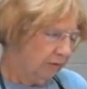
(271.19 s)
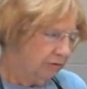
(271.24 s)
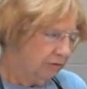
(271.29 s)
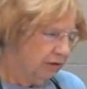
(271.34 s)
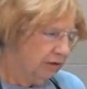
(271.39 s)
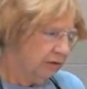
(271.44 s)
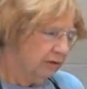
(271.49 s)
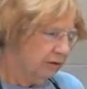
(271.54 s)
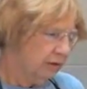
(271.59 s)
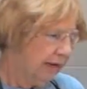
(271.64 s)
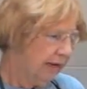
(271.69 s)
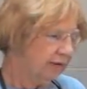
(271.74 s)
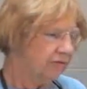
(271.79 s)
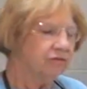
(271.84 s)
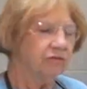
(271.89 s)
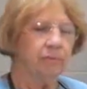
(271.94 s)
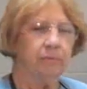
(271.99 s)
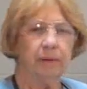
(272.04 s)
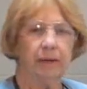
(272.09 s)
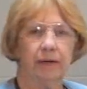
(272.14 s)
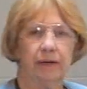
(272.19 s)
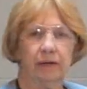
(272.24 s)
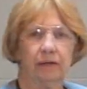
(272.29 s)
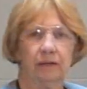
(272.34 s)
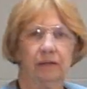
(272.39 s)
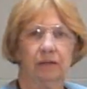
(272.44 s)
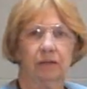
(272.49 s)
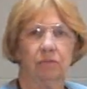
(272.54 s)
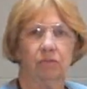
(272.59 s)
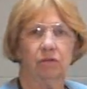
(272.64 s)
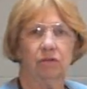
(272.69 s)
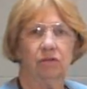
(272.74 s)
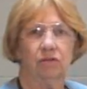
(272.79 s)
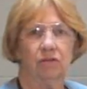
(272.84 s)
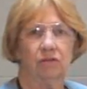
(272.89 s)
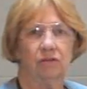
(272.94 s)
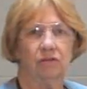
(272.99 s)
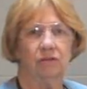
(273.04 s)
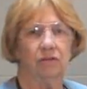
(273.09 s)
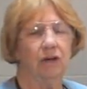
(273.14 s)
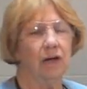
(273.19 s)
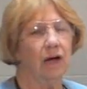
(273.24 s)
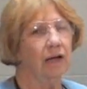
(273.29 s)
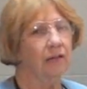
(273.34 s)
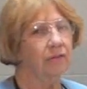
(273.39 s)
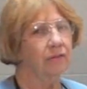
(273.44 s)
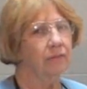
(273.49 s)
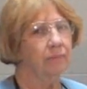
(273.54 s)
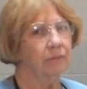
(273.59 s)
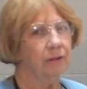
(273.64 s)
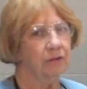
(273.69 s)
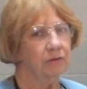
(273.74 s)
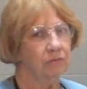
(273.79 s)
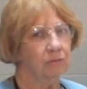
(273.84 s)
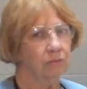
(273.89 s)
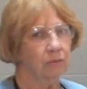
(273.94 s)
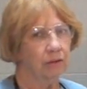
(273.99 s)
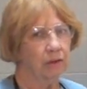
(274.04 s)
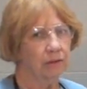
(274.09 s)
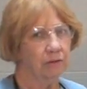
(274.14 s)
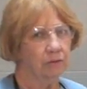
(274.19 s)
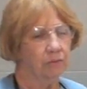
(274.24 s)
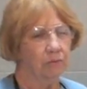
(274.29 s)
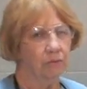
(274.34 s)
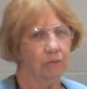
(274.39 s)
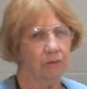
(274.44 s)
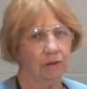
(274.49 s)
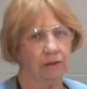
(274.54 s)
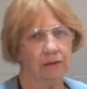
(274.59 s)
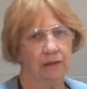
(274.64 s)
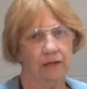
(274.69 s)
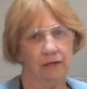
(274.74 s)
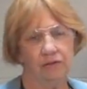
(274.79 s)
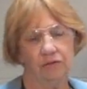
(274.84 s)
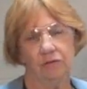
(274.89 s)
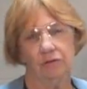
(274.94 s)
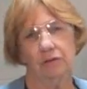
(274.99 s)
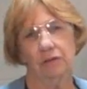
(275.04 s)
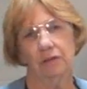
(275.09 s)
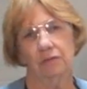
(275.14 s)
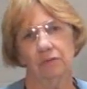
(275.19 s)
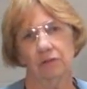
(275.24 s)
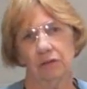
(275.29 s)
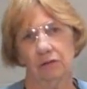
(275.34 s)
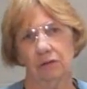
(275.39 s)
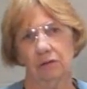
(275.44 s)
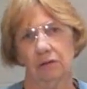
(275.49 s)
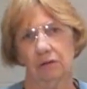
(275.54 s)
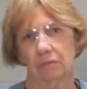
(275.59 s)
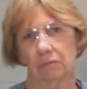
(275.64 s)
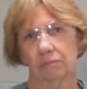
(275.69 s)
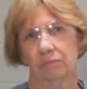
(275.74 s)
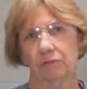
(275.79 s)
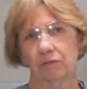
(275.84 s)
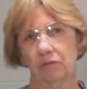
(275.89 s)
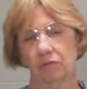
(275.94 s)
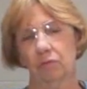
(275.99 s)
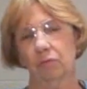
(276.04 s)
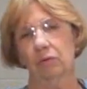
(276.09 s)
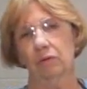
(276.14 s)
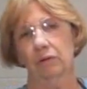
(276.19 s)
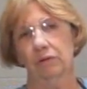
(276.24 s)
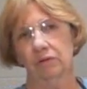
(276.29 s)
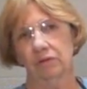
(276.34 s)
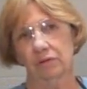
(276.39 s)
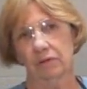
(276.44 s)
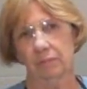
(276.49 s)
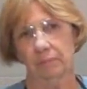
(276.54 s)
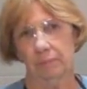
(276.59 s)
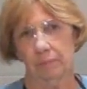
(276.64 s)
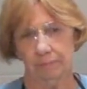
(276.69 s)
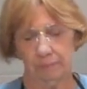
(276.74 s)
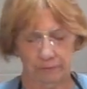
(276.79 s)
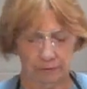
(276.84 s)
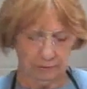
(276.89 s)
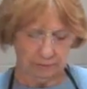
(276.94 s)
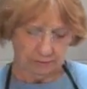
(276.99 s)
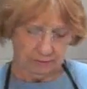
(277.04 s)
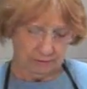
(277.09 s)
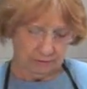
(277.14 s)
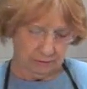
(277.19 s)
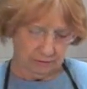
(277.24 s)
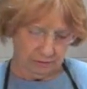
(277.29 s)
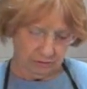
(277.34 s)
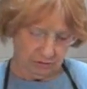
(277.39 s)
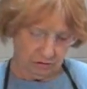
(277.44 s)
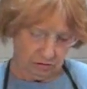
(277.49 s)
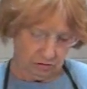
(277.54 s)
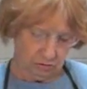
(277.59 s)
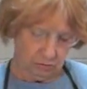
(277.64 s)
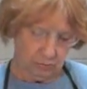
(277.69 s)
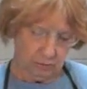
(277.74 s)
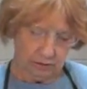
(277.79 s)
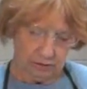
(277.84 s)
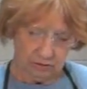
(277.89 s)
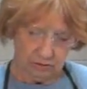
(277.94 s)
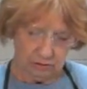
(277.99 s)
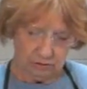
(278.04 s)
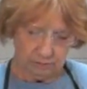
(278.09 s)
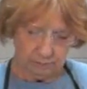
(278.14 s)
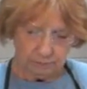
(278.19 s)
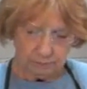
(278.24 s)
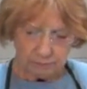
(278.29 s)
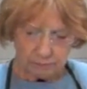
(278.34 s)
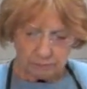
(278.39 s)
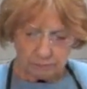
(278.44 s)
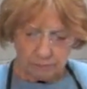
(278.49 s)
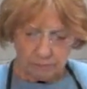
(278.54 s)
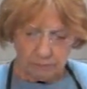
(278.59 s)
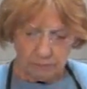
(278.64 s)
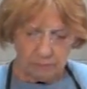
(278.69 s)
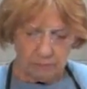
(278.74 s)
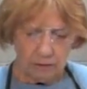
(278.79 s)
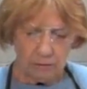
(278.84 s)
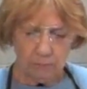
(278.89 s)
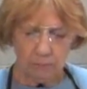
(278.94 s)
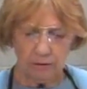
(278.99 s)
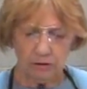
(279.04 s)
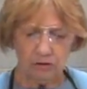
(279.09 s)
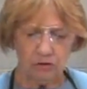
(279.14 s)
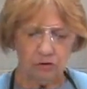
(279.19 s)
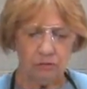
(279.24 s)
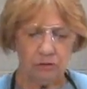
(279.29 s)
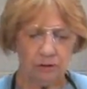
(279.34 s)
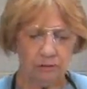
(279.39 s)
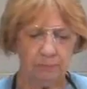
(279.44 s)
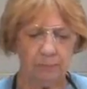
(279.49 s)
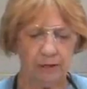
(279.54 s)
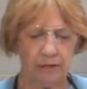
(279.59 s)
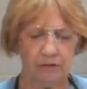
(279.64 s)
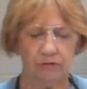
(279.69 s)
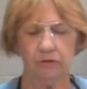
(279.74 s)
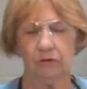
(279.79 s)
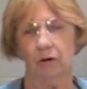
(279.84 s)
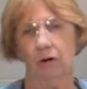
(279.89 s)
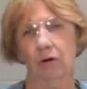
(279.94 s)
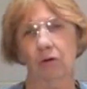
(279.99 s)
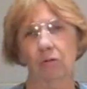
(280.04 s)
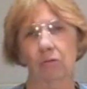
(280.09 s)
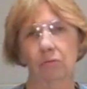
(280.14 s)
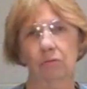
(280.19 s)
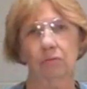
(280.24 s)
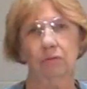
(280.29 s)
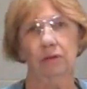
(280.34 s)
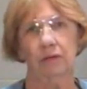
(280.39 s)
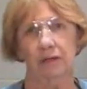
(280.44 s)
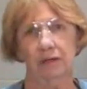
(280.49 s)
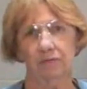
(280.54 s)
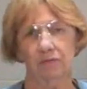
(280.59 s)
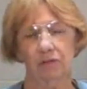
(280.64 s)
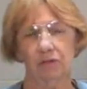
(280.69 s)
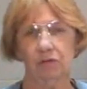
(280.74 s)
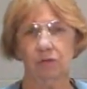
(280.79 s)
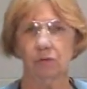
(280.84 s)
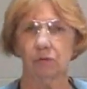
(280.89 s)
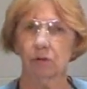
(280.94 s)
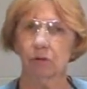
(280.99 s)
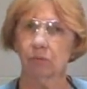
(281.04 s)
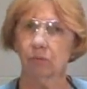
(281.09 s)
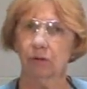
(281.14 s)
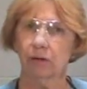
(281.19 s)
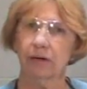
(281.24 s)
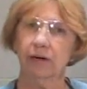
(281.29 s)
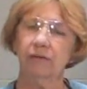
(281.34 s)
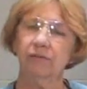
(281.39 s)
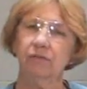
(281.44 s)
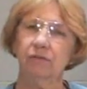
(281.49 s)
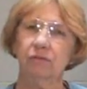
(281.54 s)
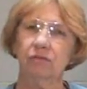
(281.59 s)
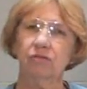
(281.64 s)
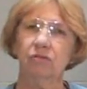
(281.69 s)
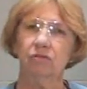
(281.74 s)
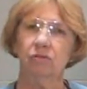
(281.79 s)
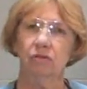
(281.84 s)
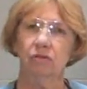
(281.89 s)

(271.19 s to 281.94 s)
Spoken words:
They're done alphabetically, which is not the best way to organize your chemical storage situation. But you can make your own inventory, whatever